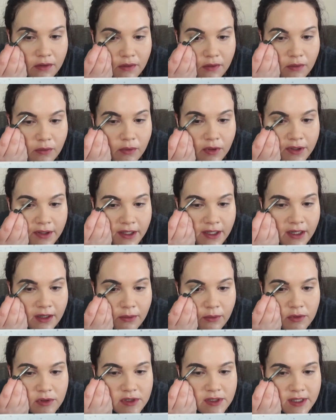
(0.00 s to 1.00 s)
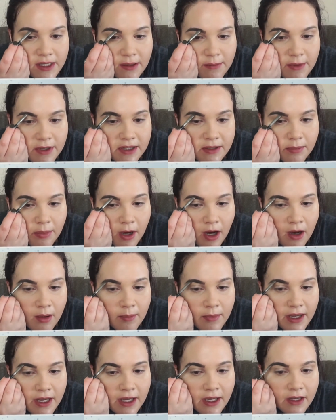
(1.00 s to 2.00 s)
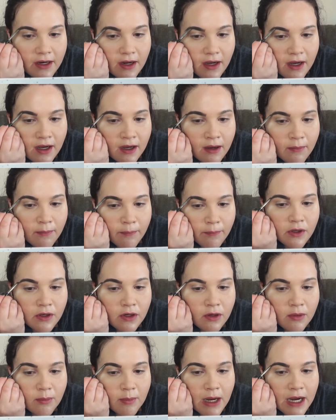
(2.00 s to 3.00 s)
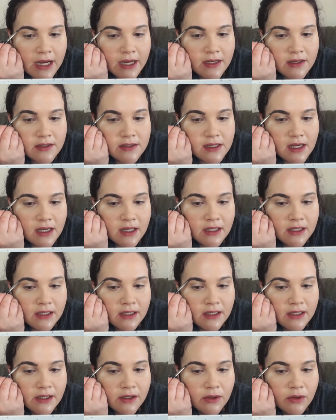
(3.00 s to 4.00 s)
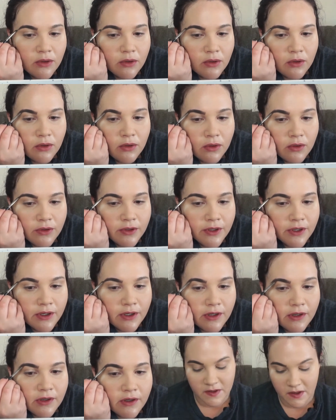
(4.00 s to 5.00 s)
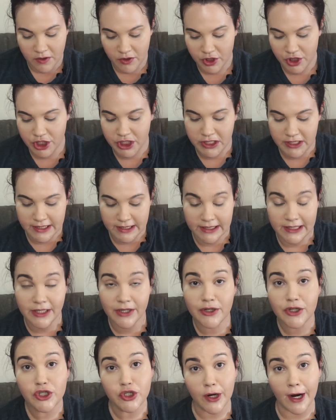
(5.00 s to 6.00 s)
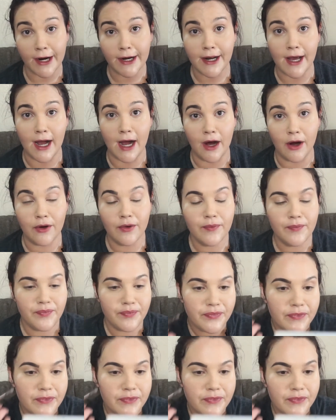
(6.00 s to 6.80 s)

One thing I will say about the pomade, you know, mine's a little older, so she's a little dried out.